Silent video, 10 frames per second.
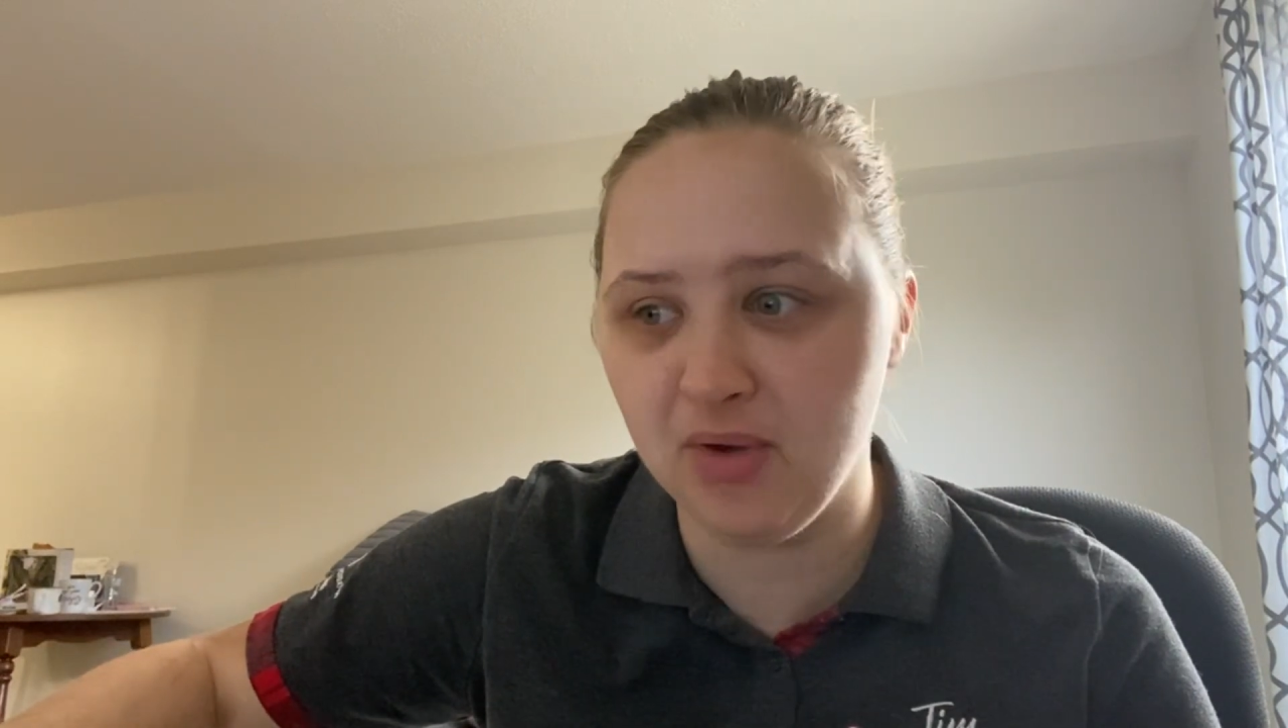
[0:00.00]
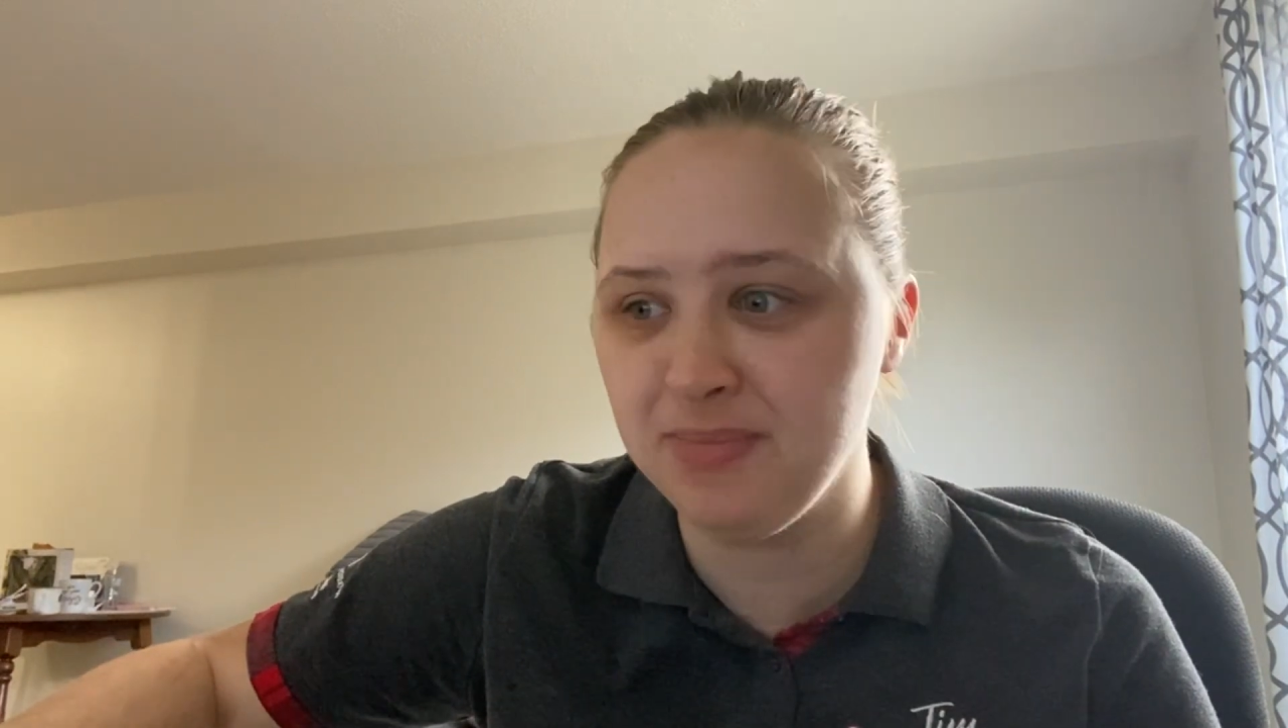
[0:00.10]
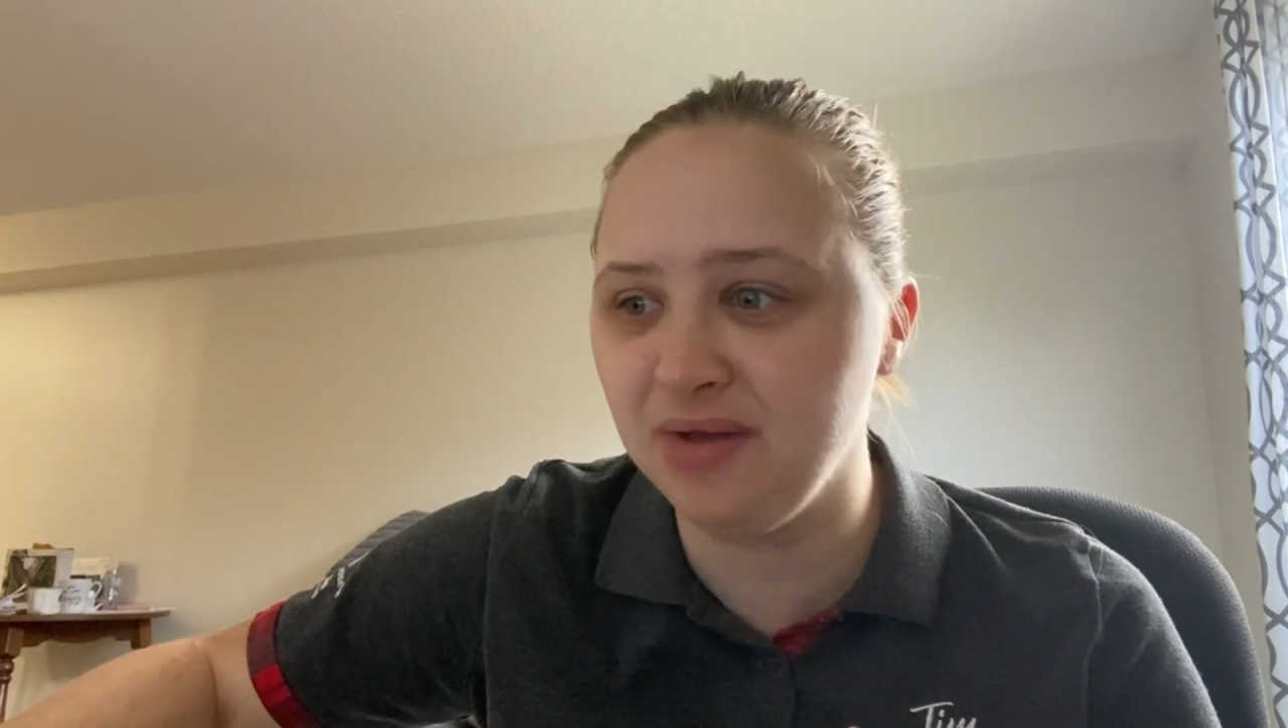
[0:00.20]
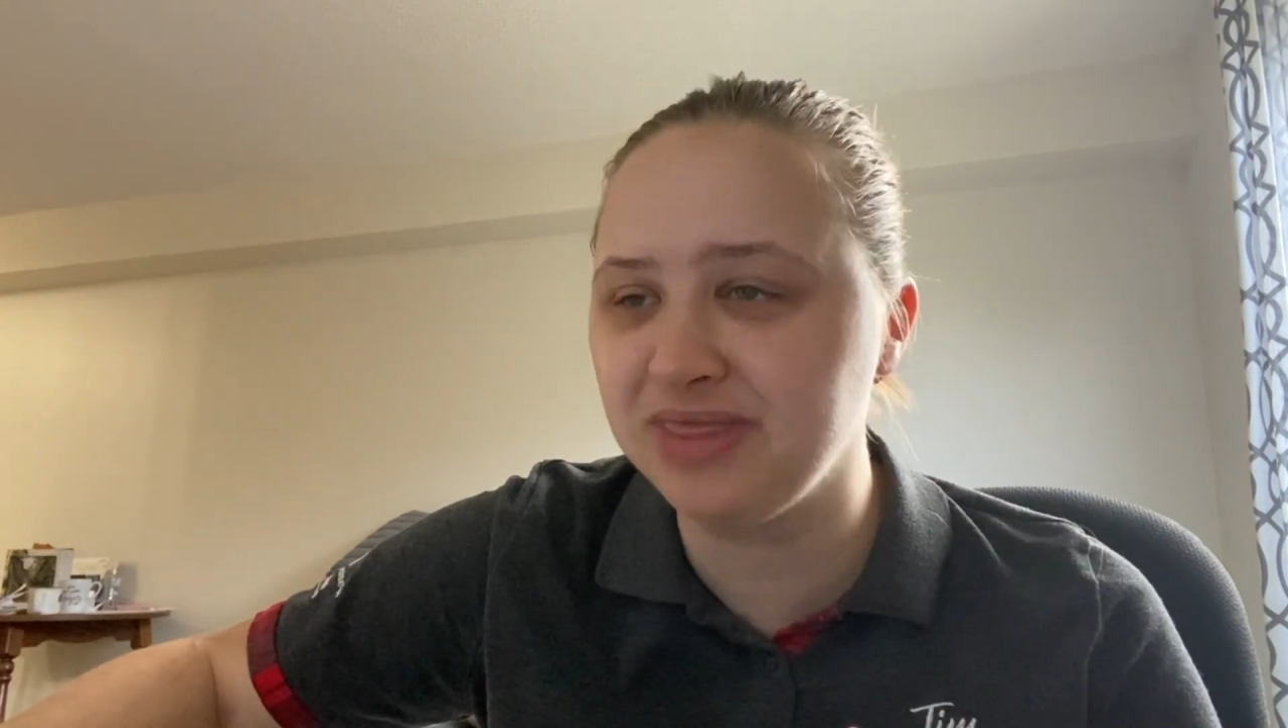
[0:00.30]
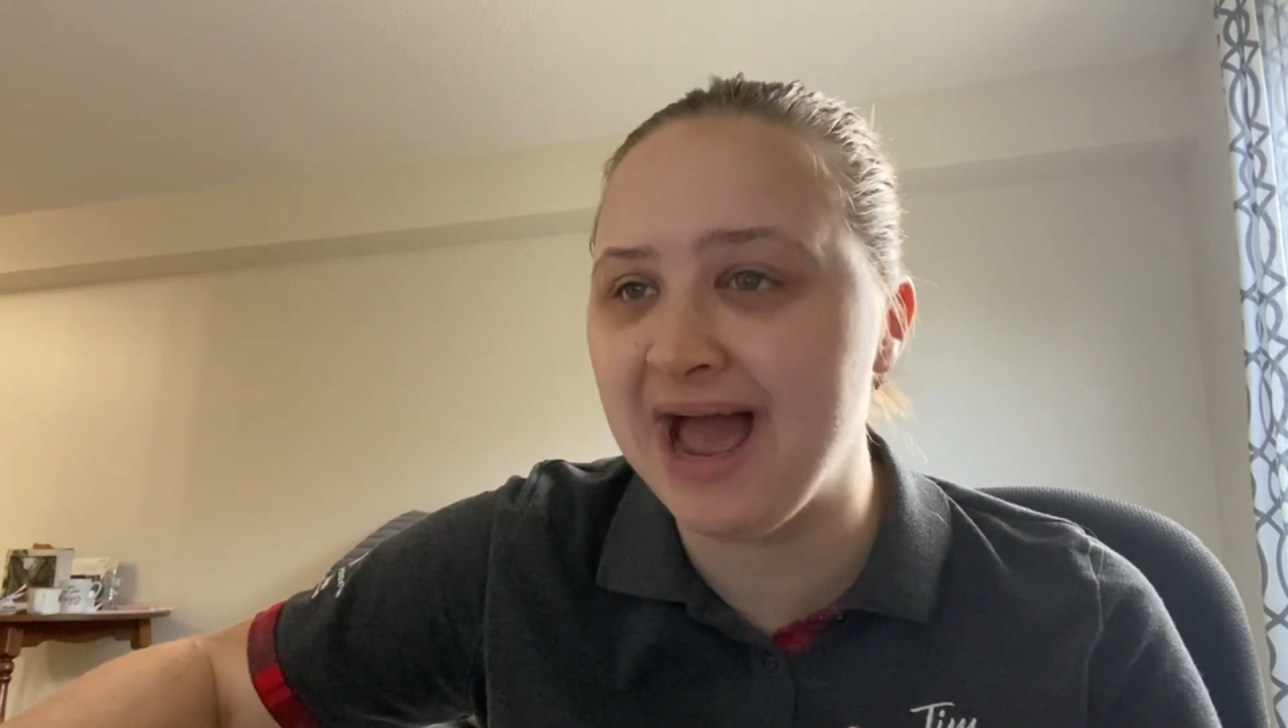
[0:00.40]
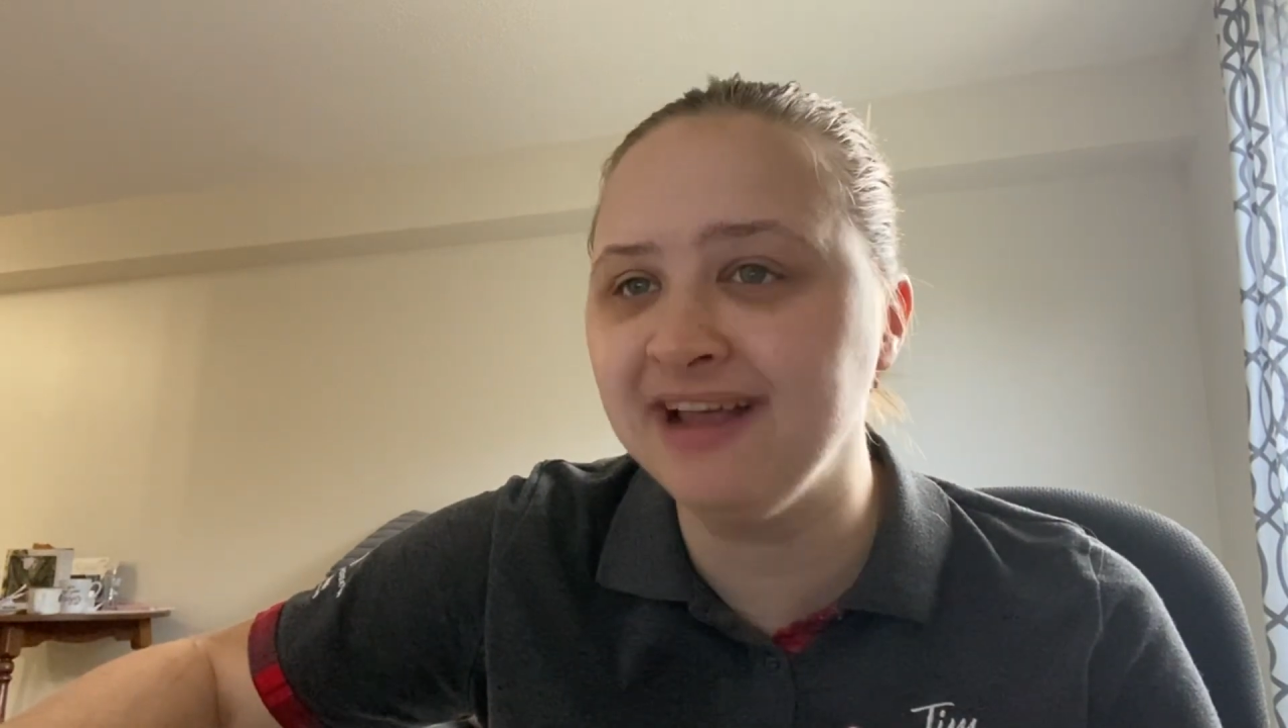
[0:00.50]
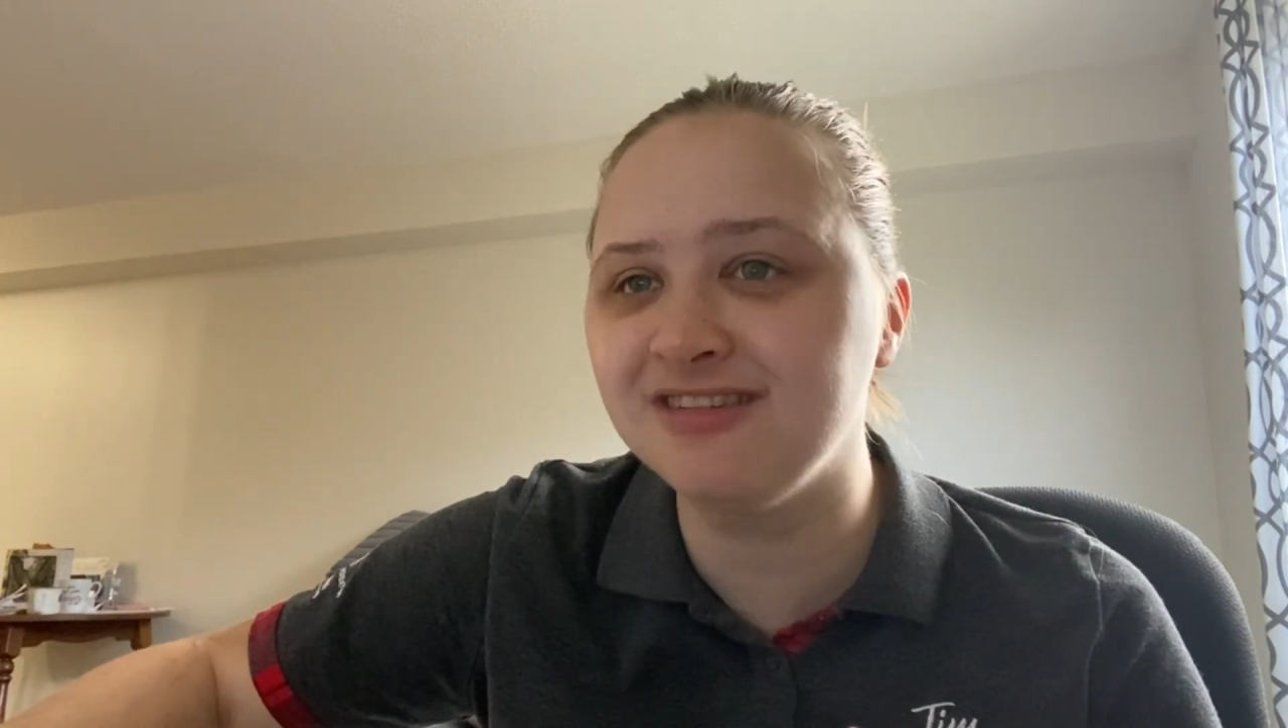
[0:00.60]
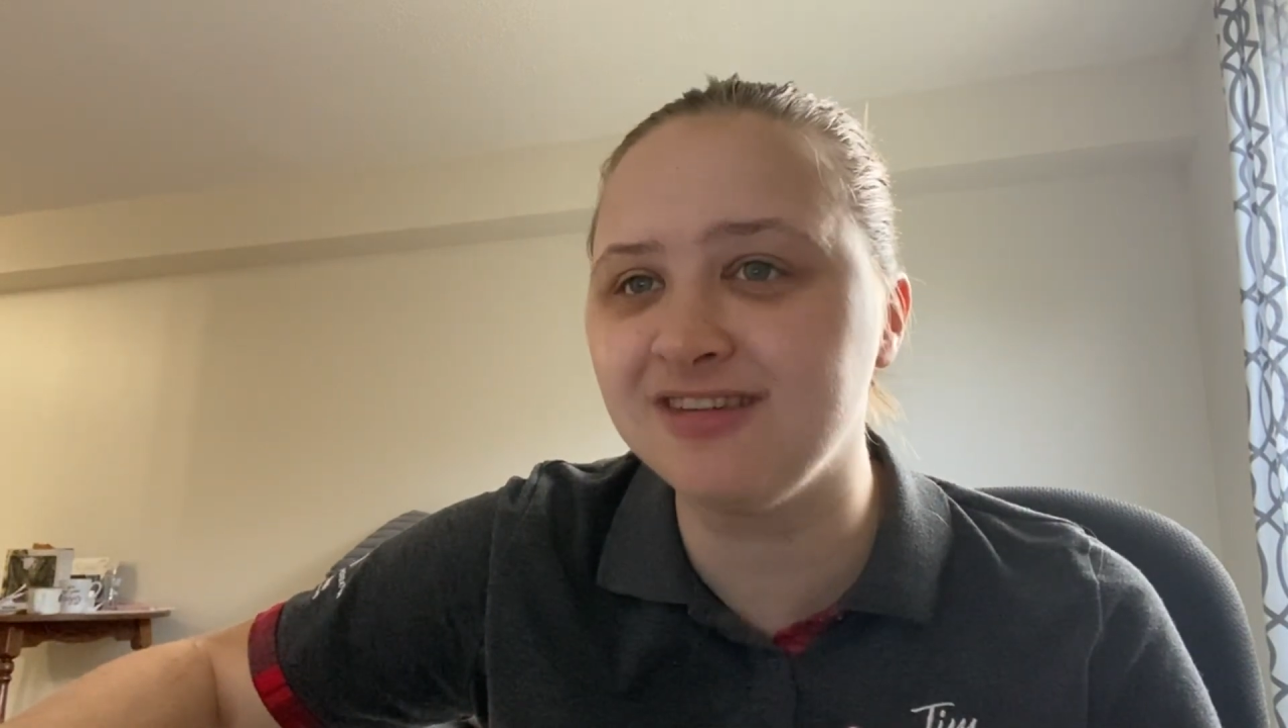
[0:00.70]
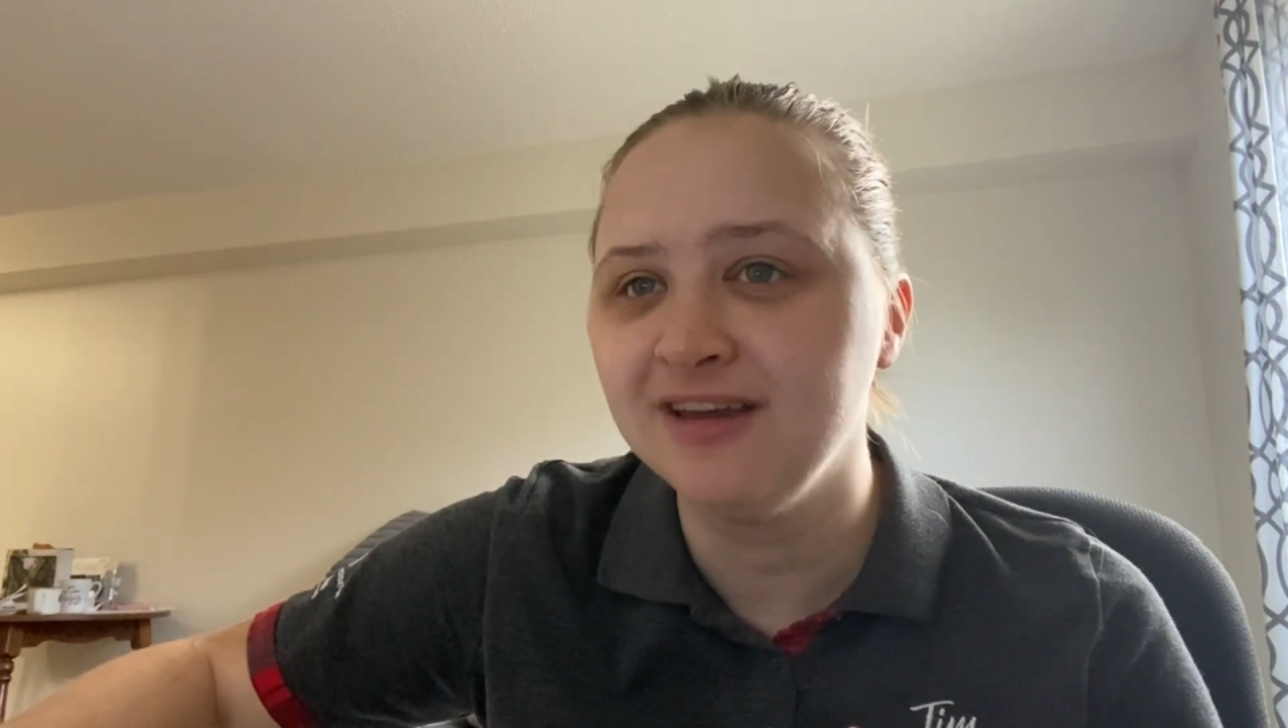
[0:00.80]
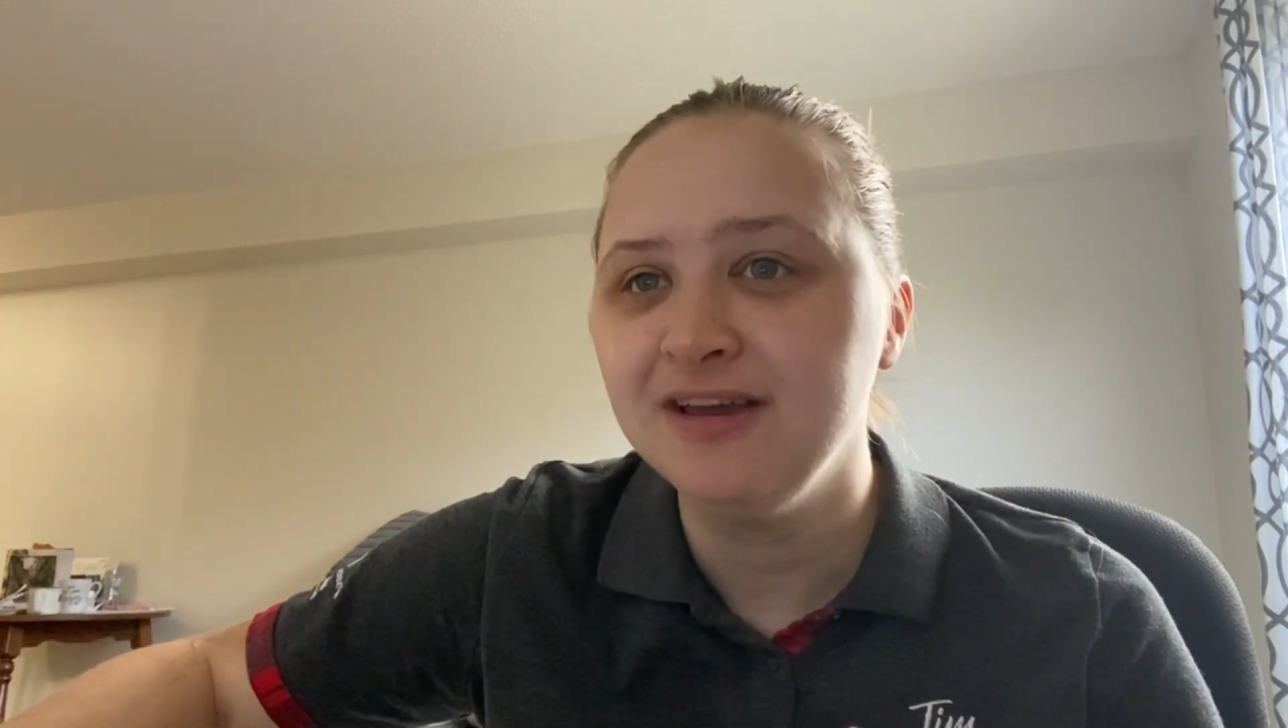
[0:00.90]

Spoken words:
about that